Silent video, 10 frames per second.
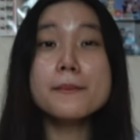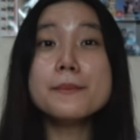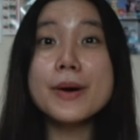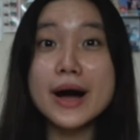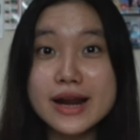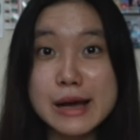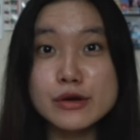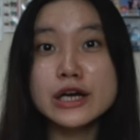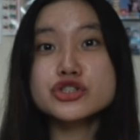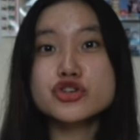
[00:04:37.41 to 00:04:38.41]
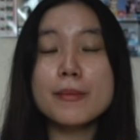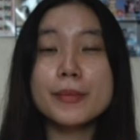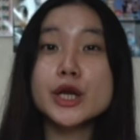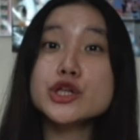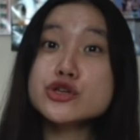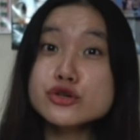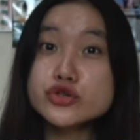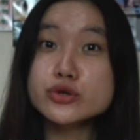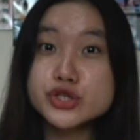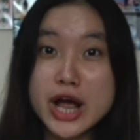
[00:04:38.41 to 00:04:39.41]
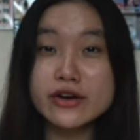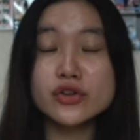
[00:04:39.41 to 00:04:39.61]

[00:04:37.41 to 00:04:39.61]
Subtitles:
But I'm gonna drop in a YouTube channel